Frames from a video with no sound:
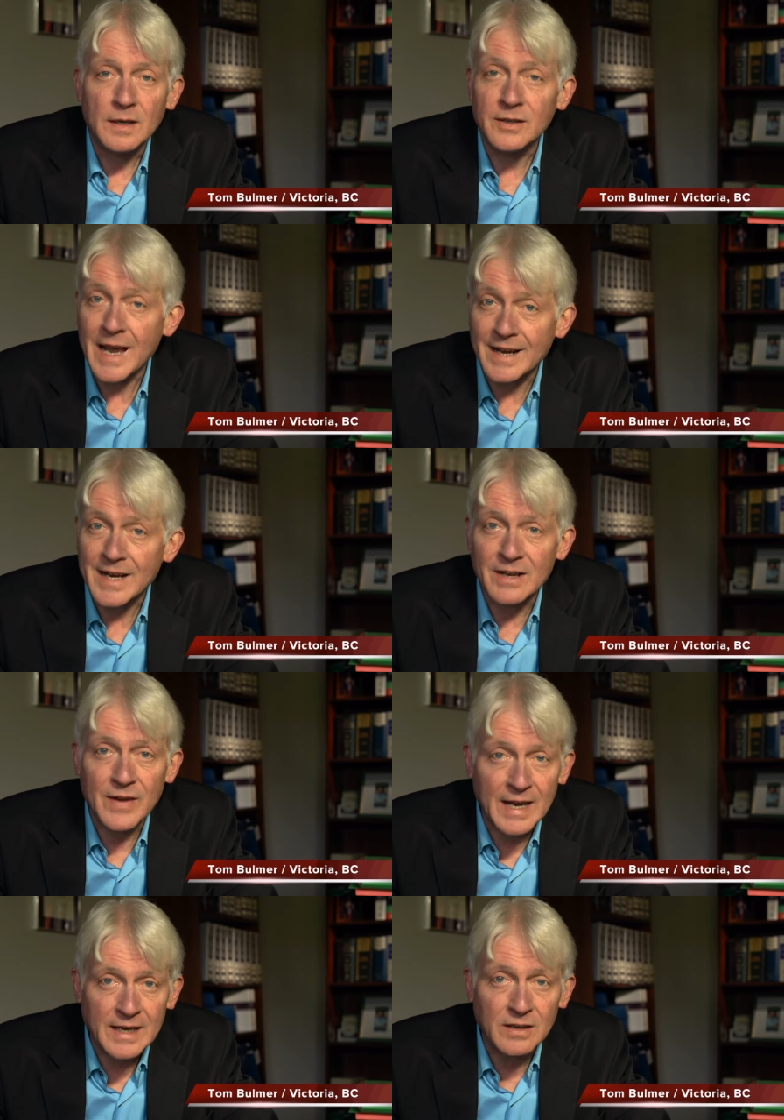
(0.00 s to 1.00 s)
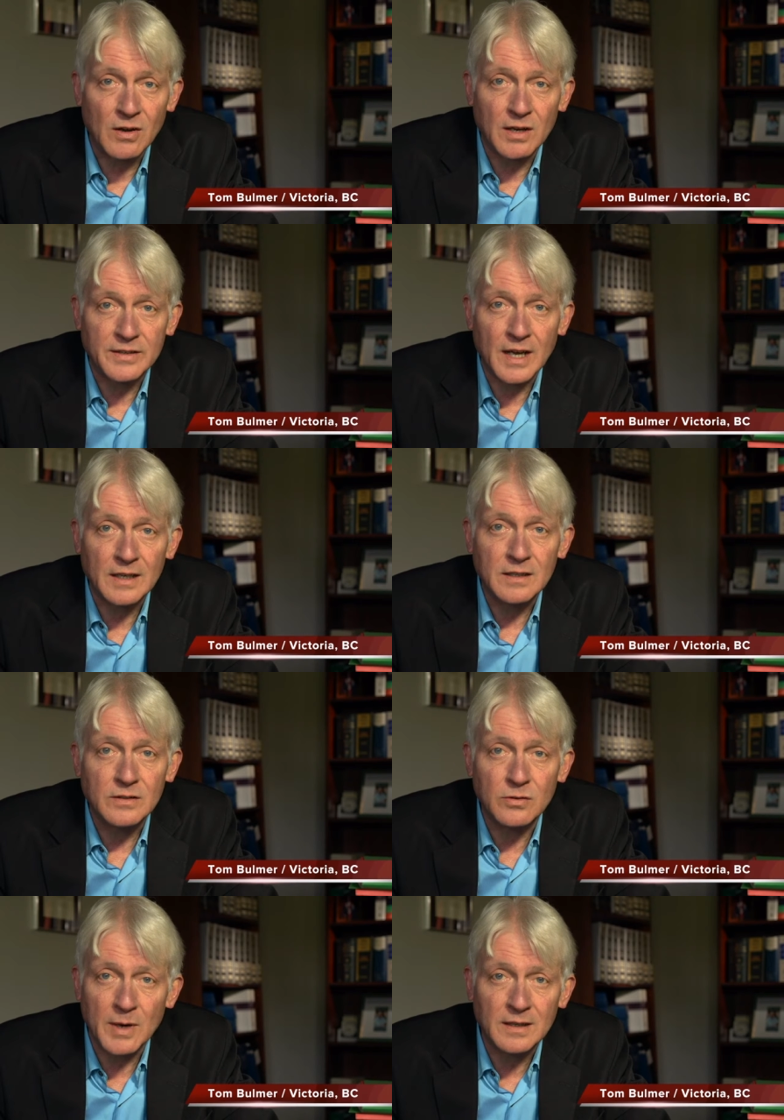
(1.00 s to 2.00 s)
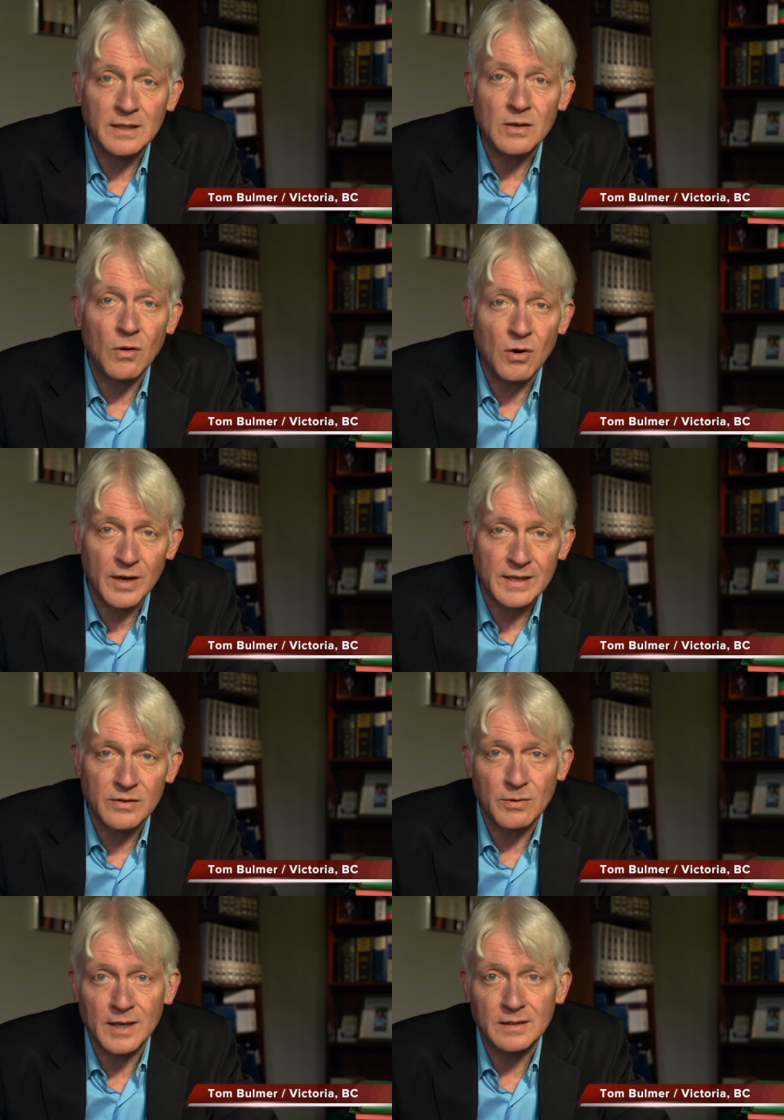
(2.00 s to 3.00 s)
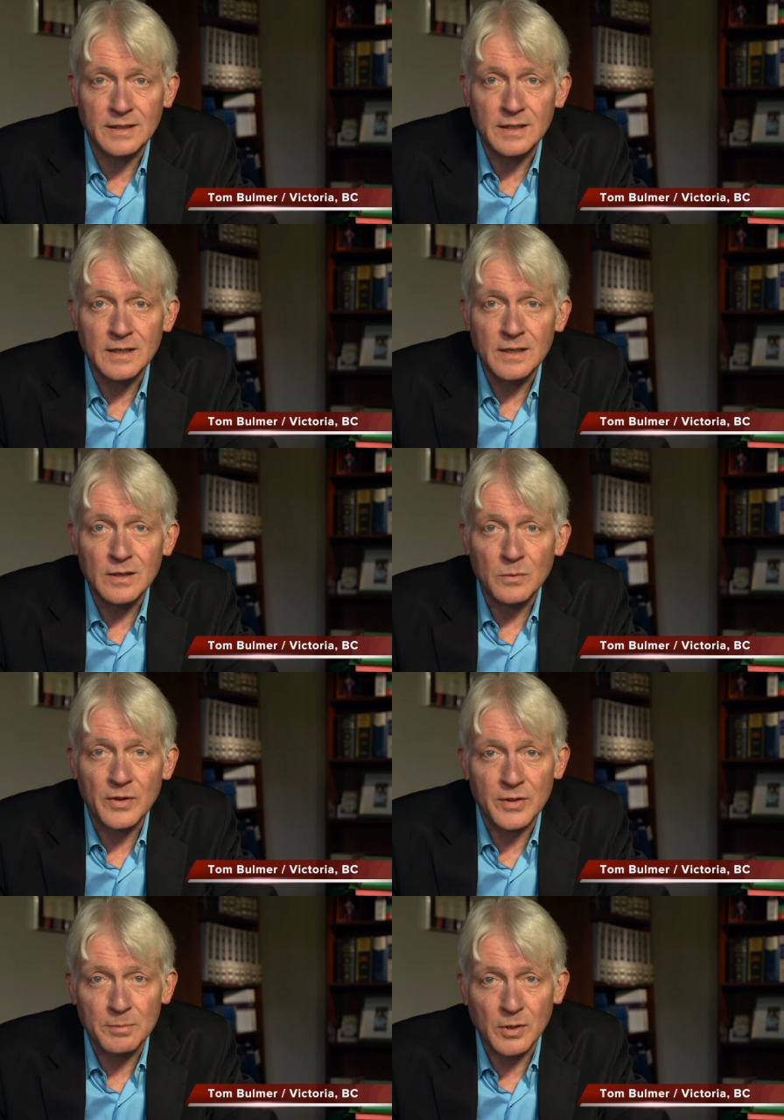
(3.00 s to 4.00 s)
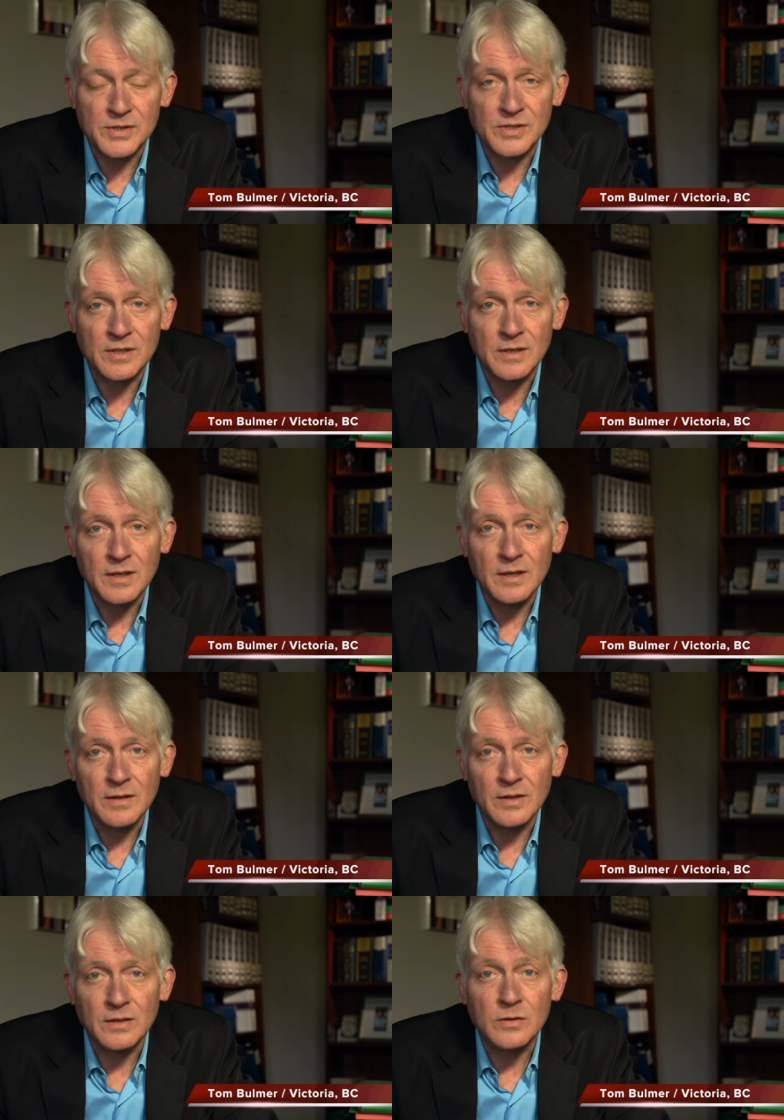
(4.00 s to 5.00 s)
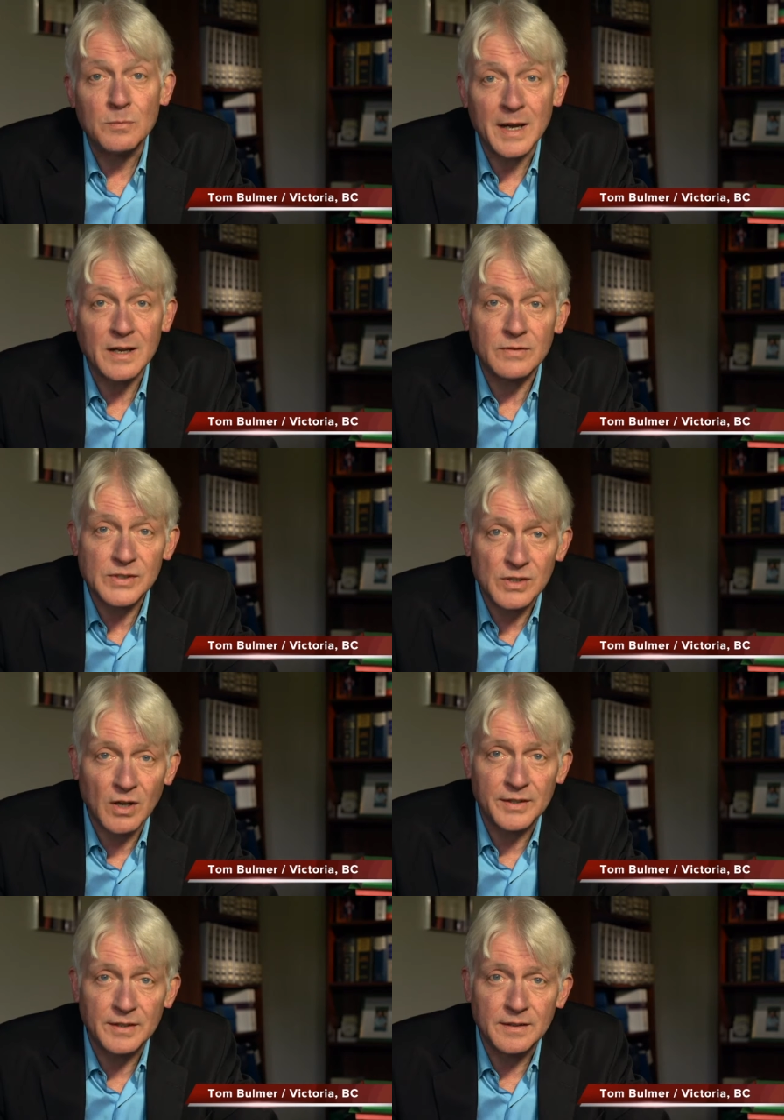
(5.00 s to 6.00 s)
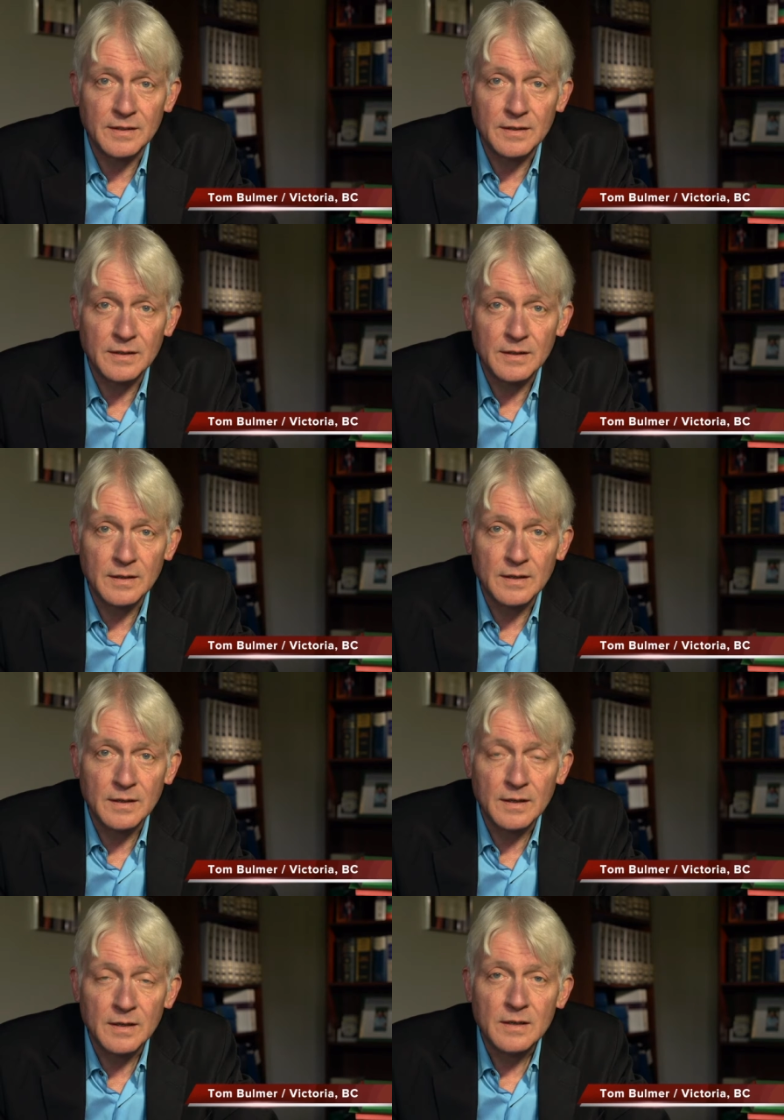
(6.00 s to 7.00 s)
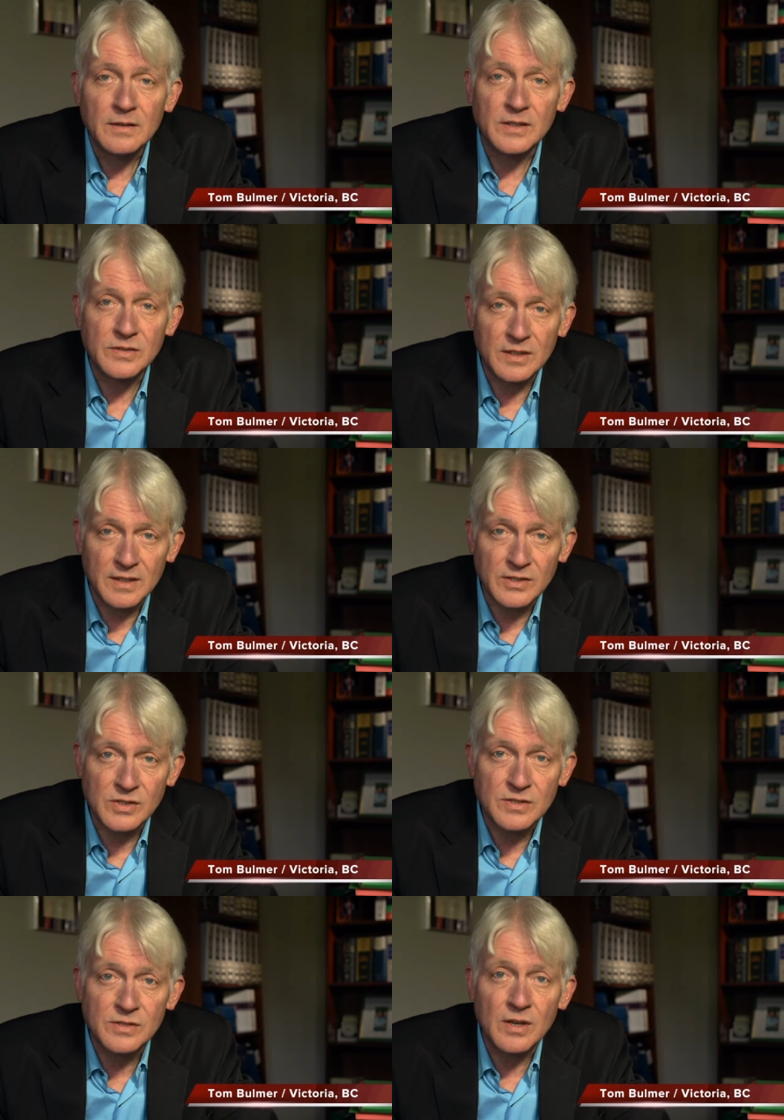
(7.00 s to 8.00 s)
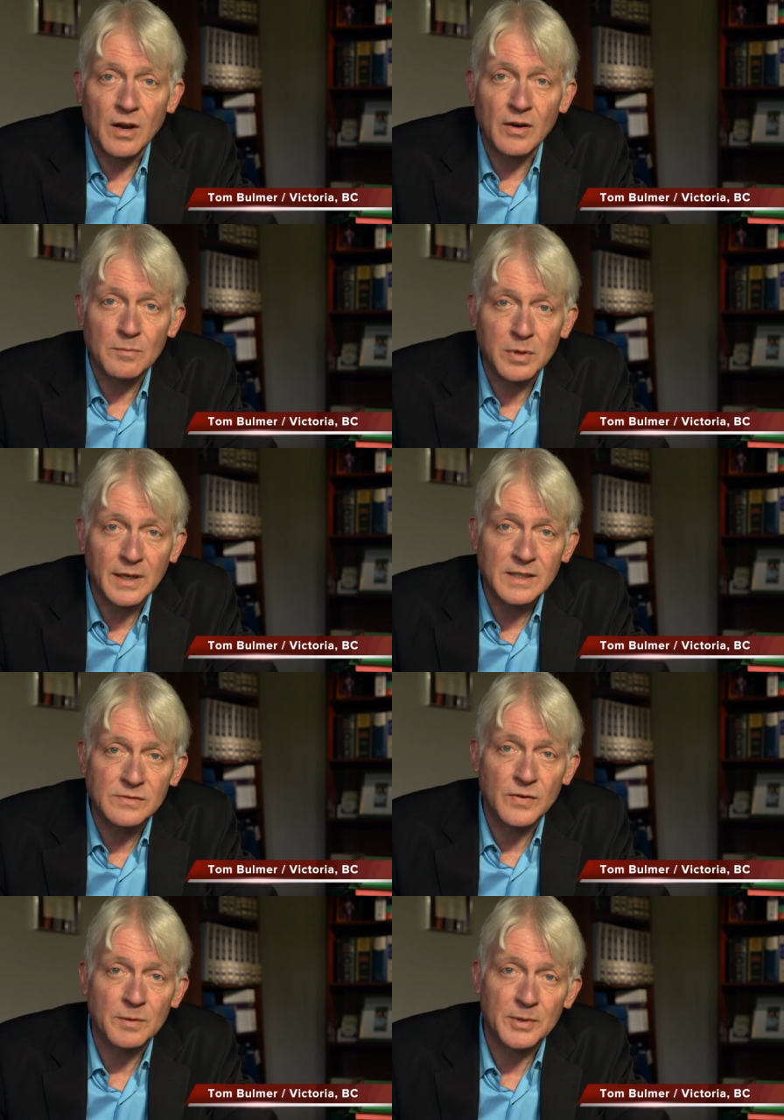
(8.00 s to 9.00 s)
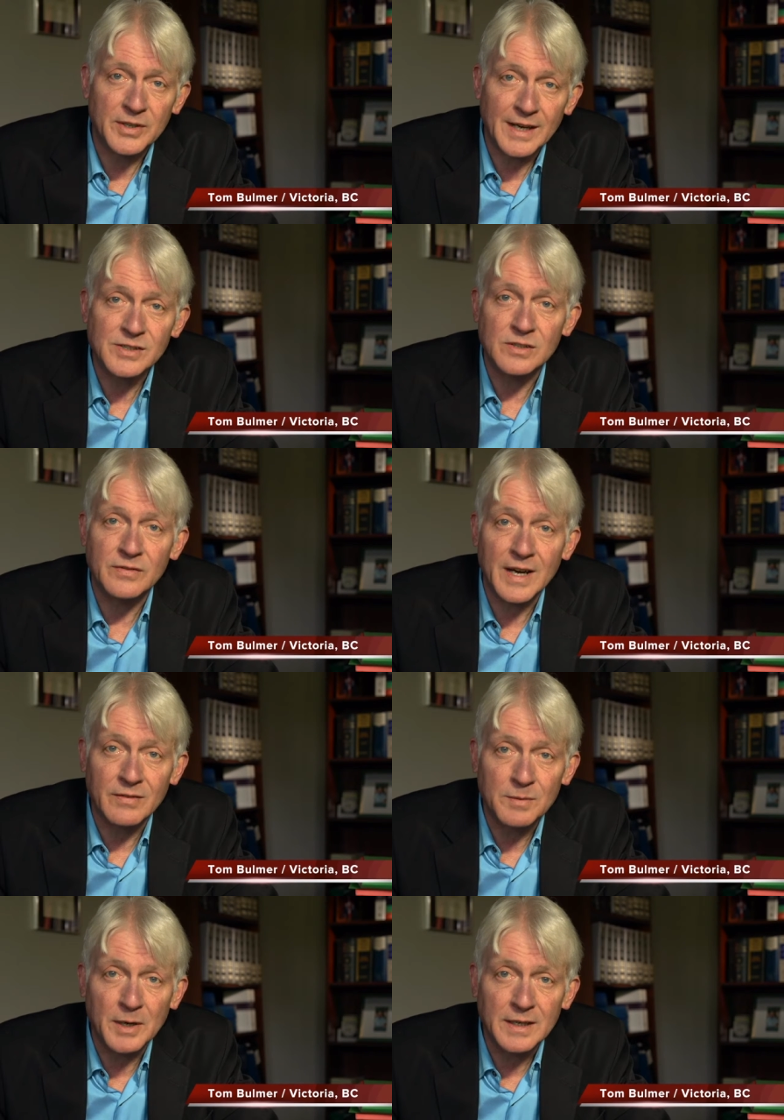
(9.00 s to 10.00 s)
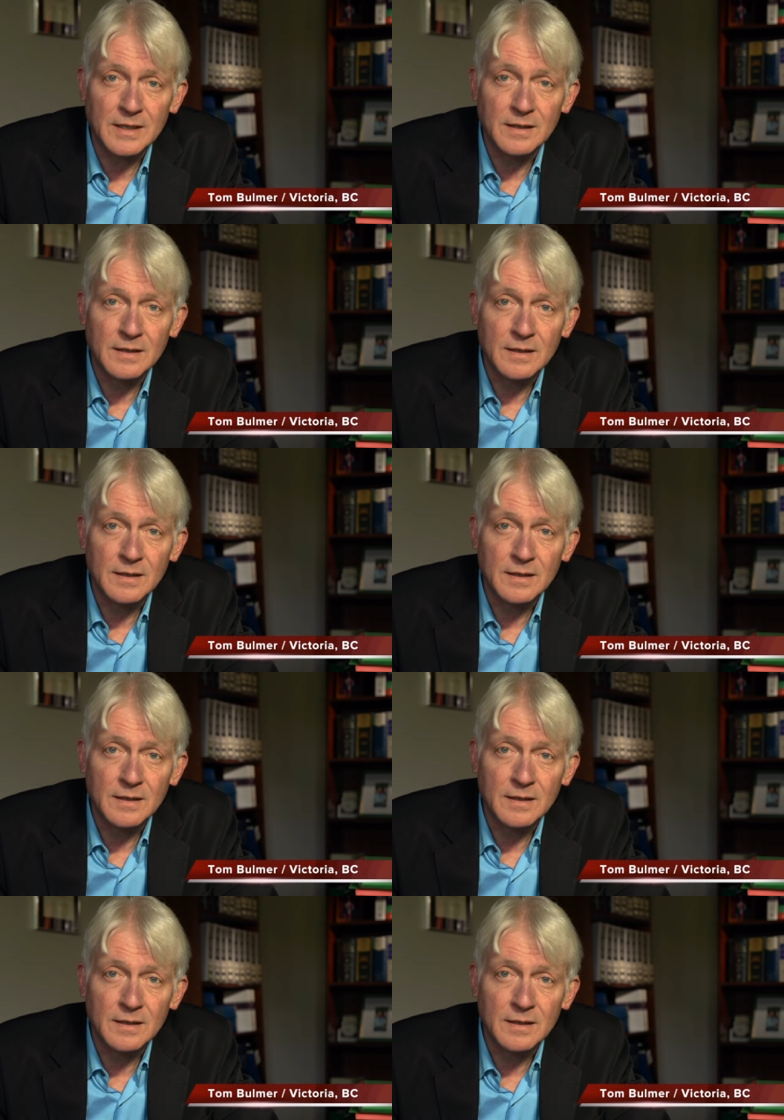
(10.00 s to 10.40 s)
You can't have any contact, directly or indirectly, with the person that you may have assaulted. These conditions are in place for the protection of everybody,